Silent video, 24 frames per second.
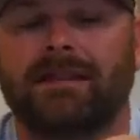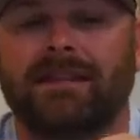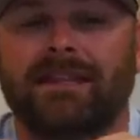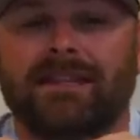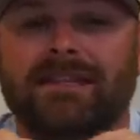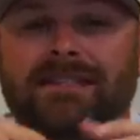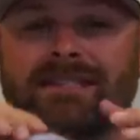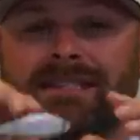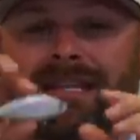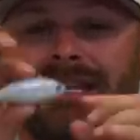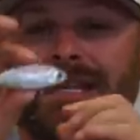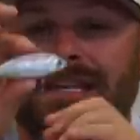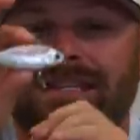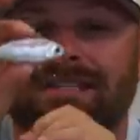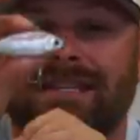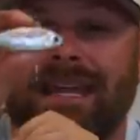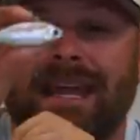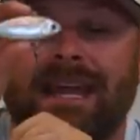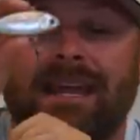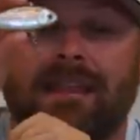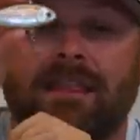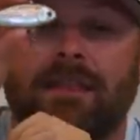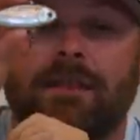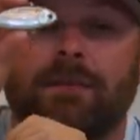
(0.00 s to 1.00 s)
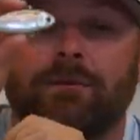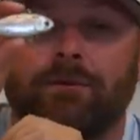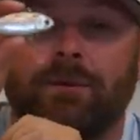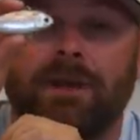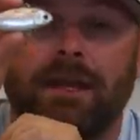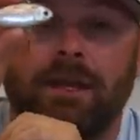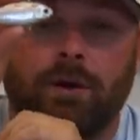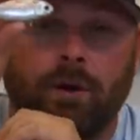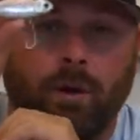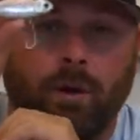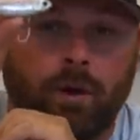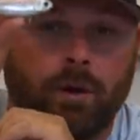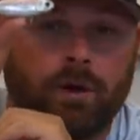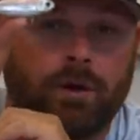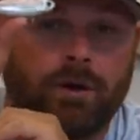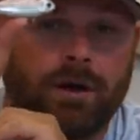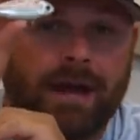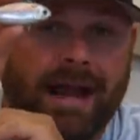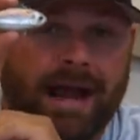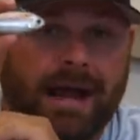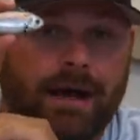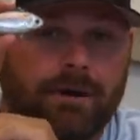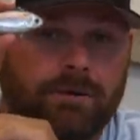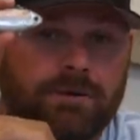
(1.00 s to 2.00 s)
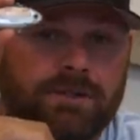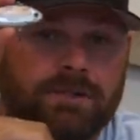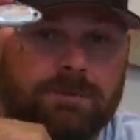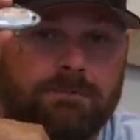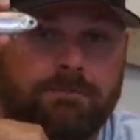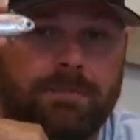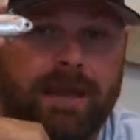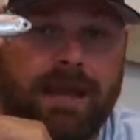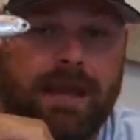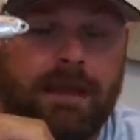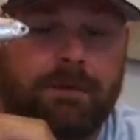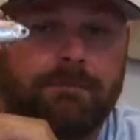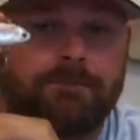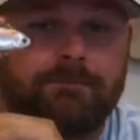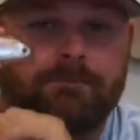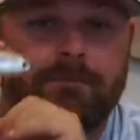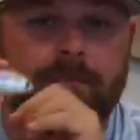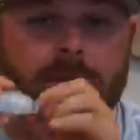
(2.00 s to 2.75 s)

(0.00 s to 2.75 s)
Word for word: This is a three quarter ounce bait.